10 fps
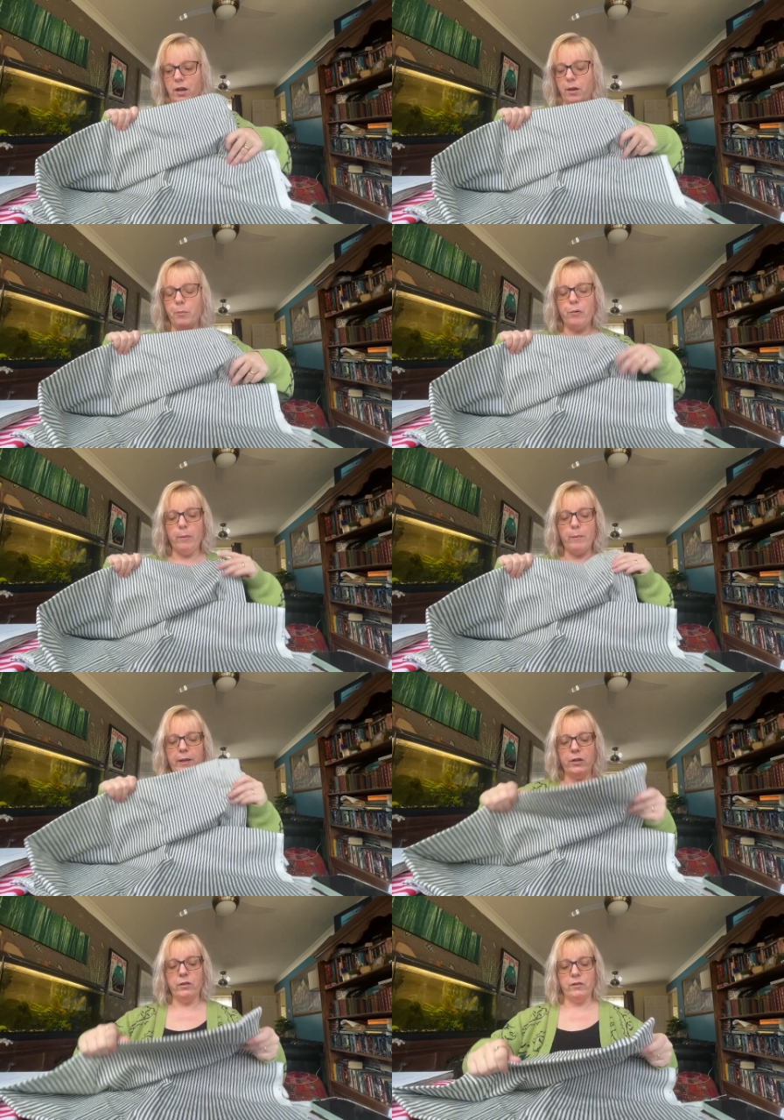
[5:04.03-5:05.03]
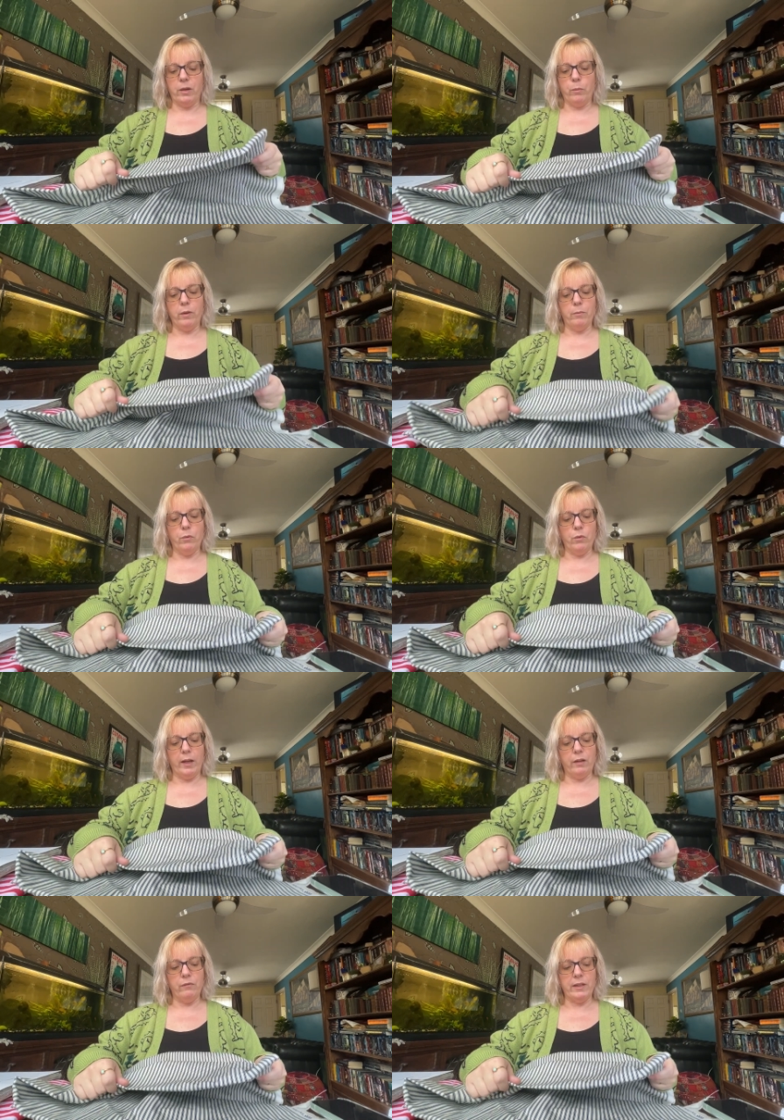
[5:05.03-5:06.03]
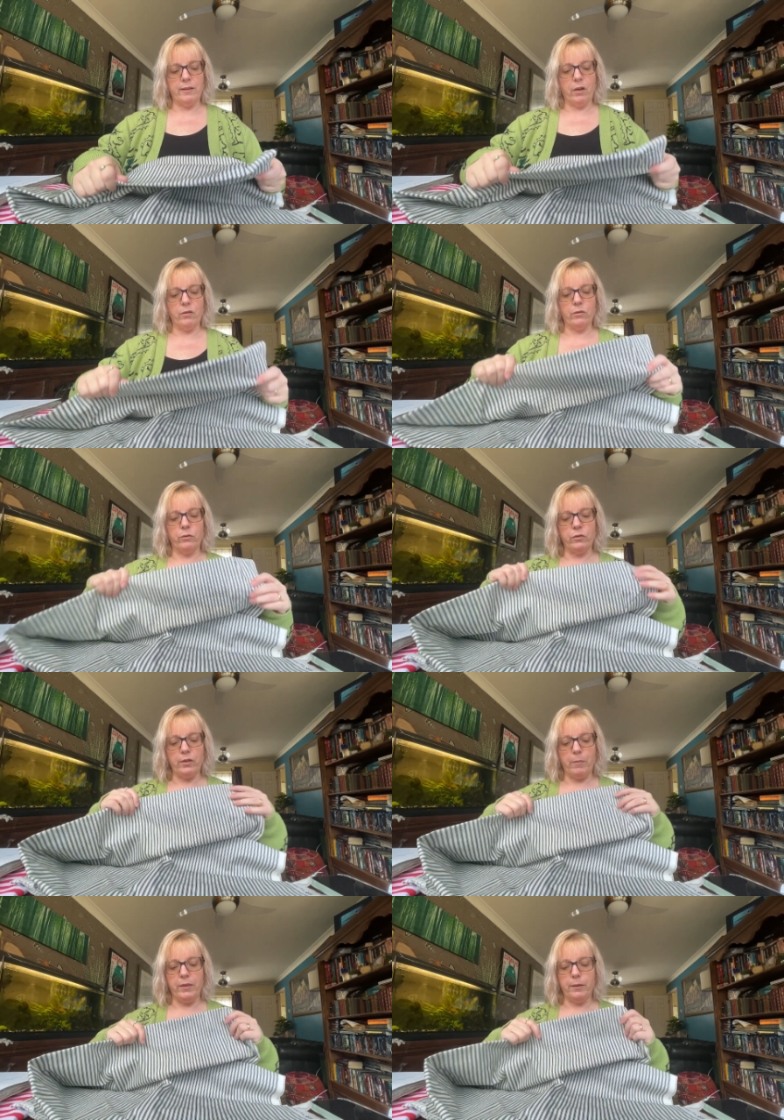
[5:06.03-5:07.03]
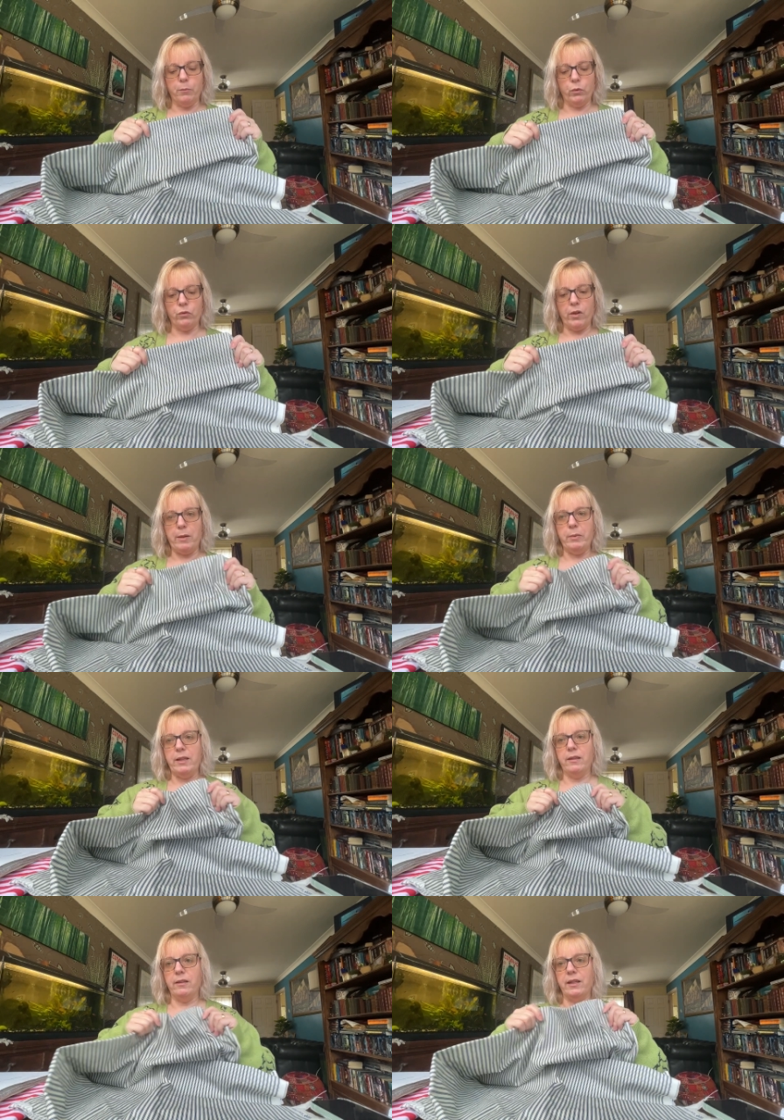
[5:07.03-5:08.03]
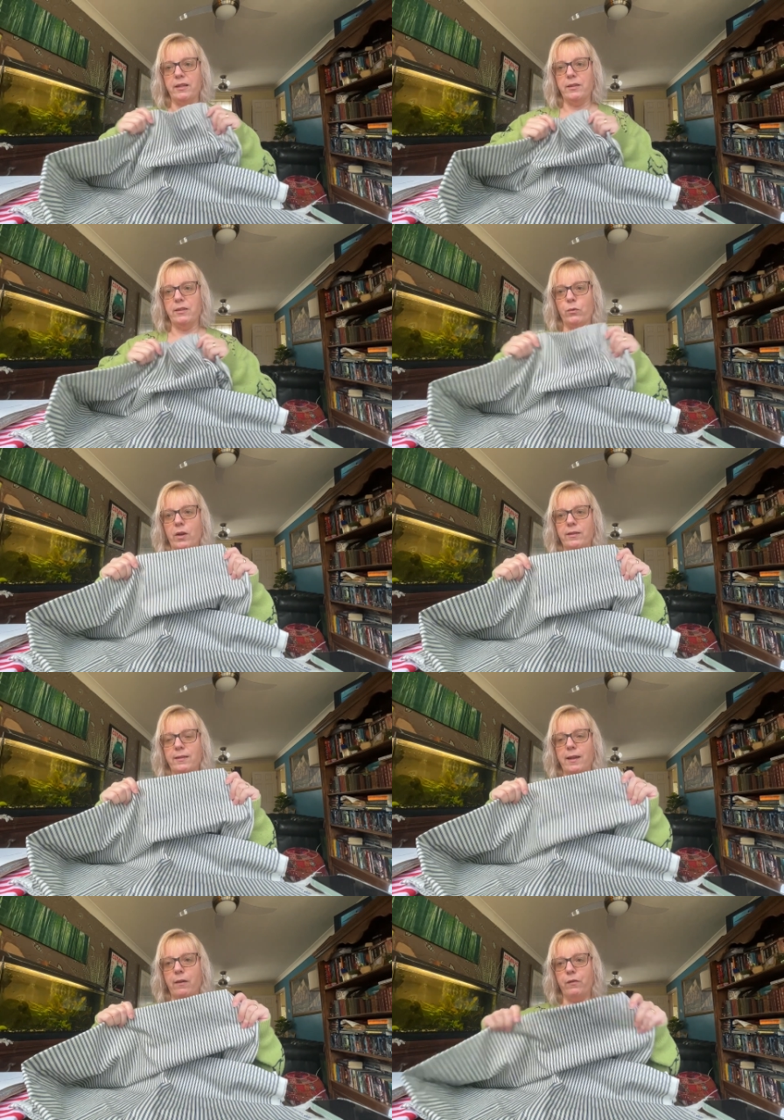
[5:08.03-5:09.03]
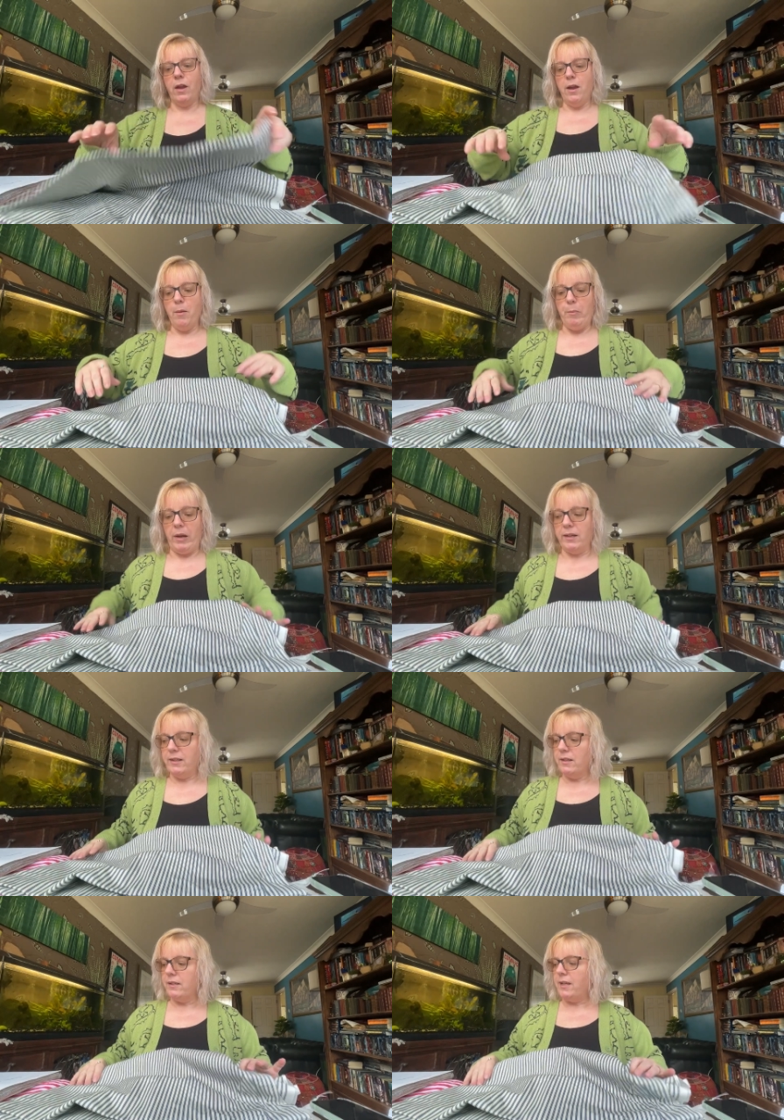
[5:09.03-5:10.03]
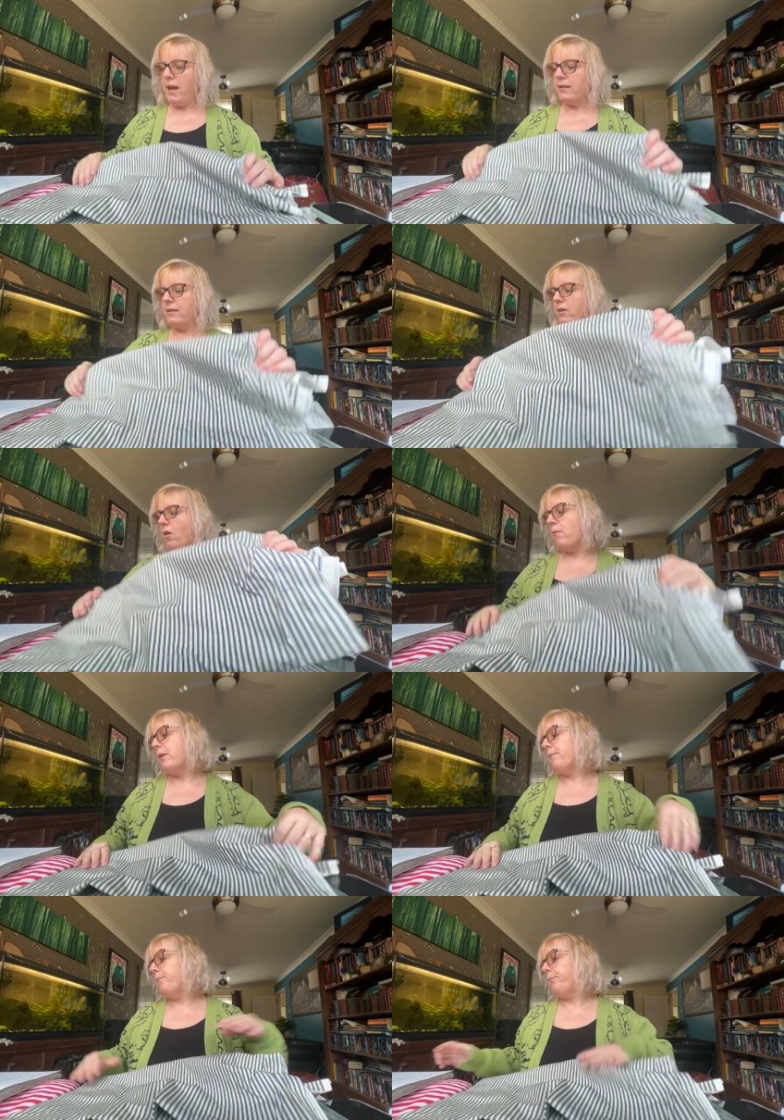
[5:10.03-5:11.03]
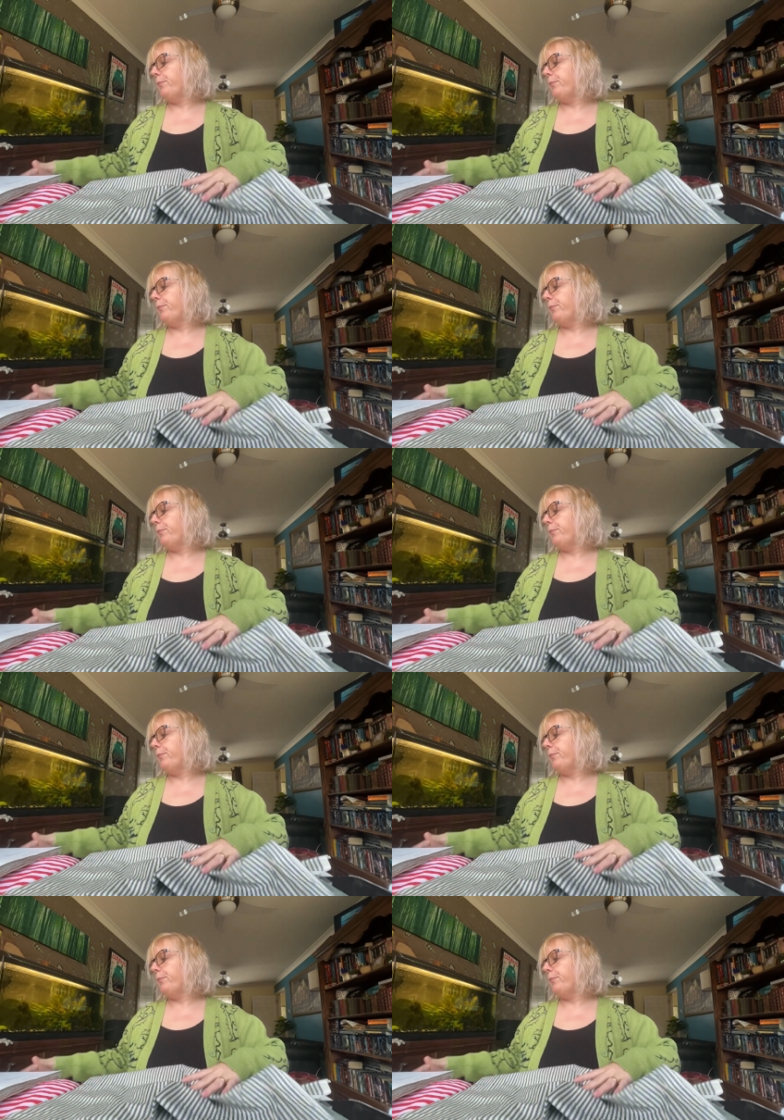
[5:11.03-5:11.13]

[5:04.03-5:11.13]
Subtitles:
I probably could have done with more like a viscose or something more drapey than this. It's quite stiff, but I did a test garment.